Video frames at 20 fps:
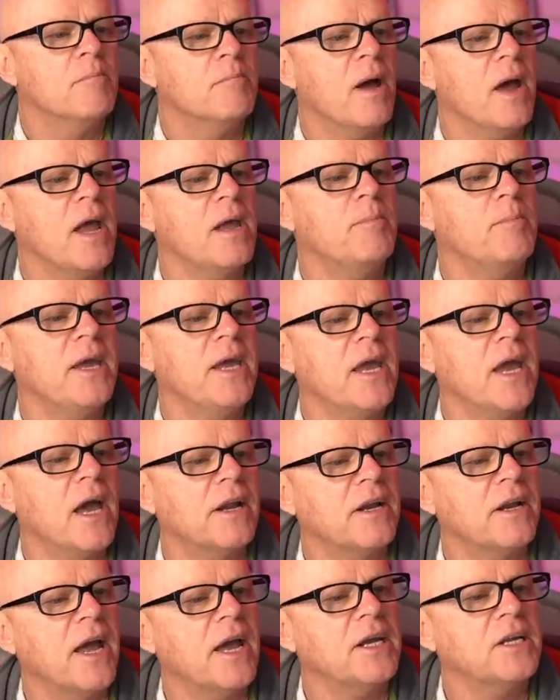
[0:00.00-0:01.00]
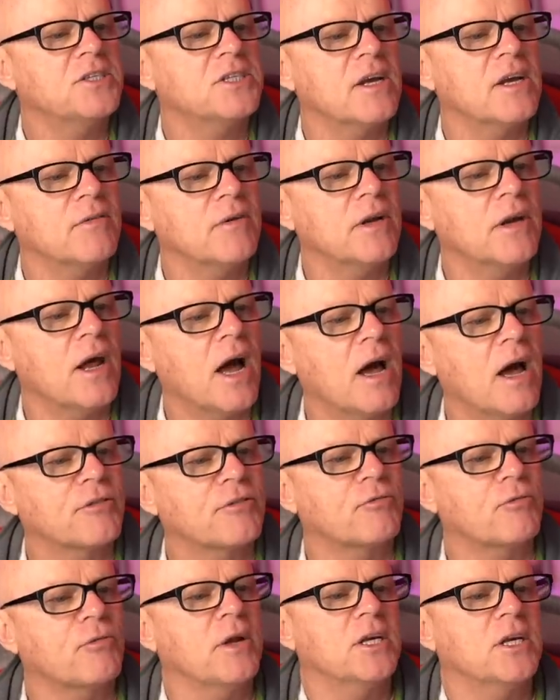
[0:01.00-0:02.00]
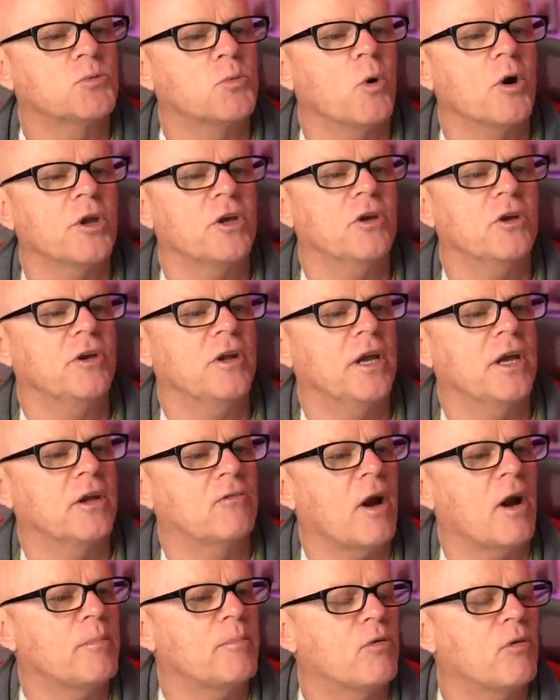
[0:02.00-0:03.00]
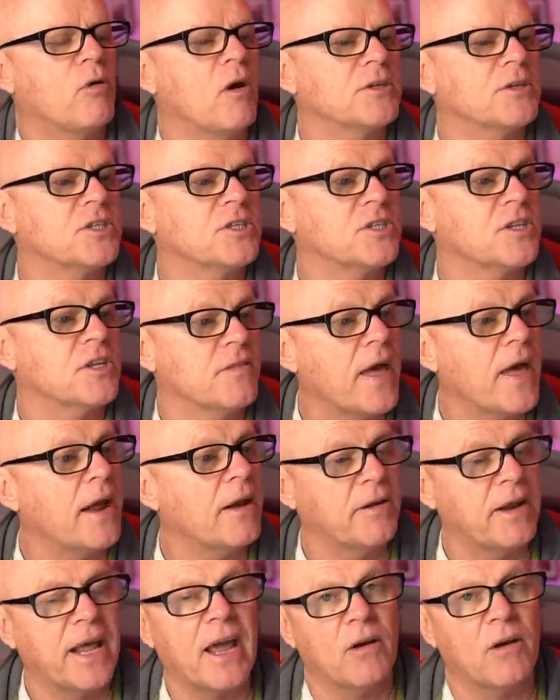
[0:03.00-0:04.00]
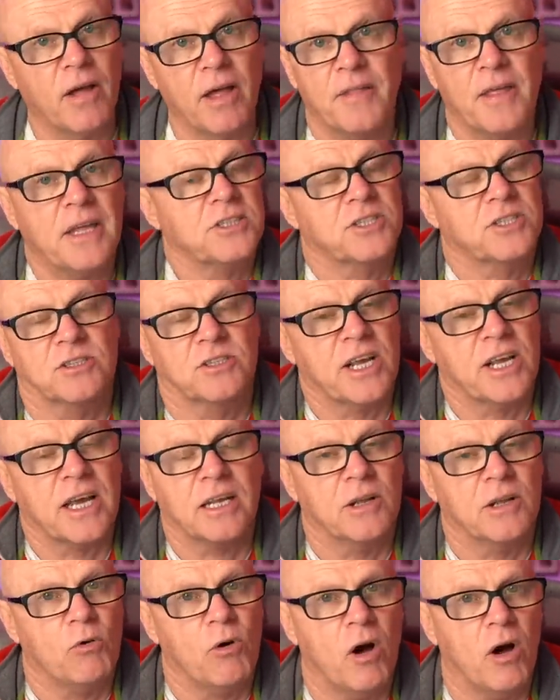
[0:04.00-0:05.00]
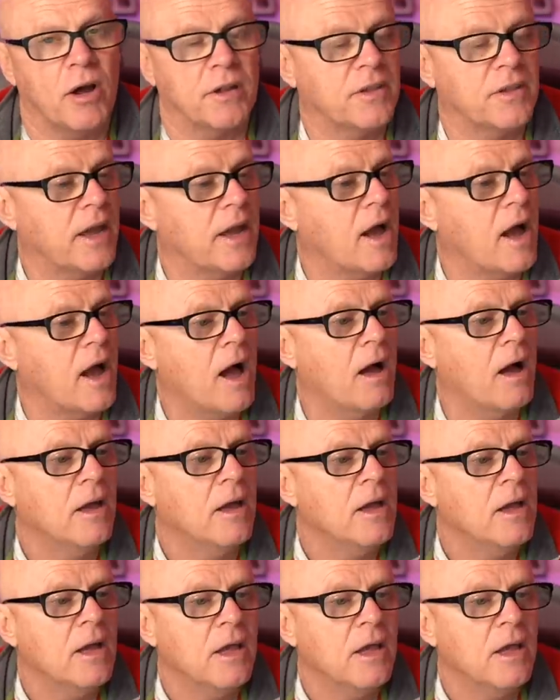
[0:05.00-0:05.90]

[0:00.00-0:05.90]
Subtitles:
Maybe an A7 R3 is what you need. Great prices in that now. And that's exactly right. They are.